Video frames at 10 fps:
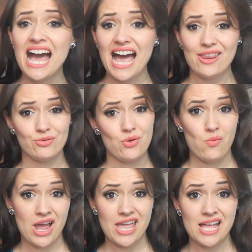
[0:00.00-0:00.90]
I don't know
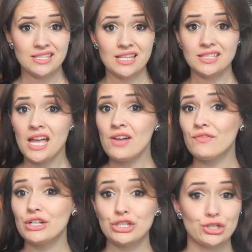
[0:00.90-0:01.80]
why it has that
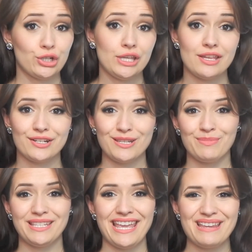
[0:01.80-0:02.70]
stuff. Surely there's some
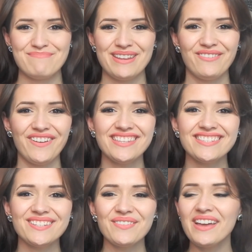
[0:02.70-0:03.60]
skin
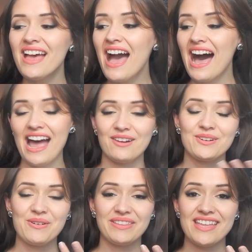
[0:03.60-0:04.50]
benefits to it. I don't
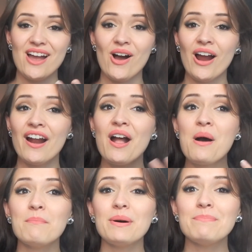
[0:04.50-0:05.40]
know what they are,
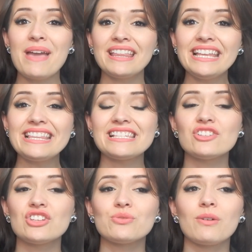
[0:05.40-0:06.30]
but mainly this
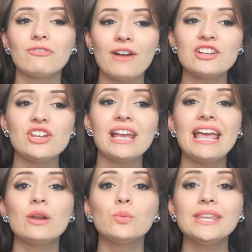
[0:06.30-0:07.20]
is just refreshing
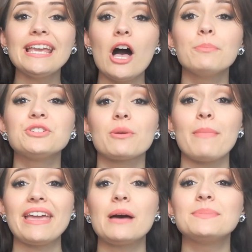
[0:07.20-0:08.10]
and it really helps your
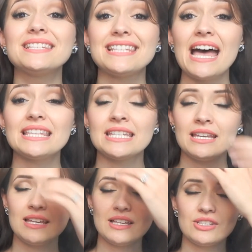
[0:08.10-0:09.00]
makeup set.
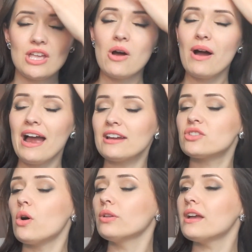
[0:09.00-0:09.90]
So I
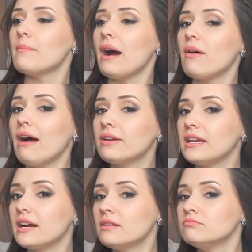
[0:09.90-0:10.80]
just hold it about out
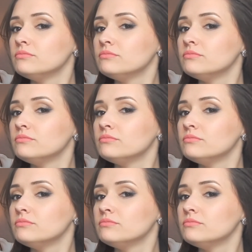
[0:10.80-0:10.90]
here.